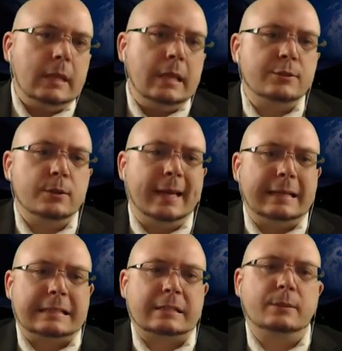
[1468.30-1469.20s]
So
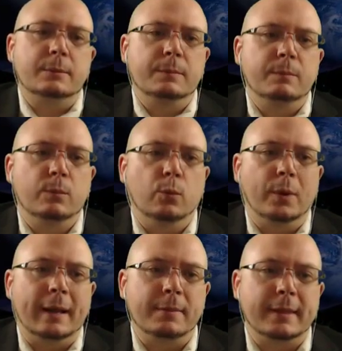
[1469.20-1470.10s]
that's what
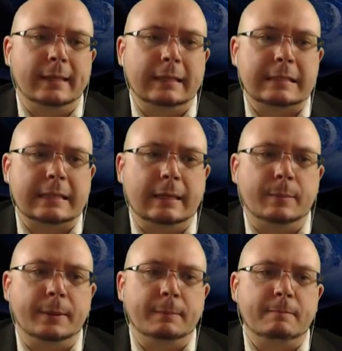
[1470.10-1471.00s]
I'm thinking is
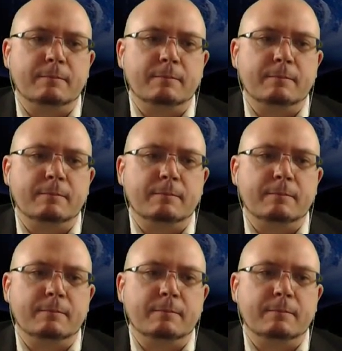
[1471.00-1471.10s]
happening.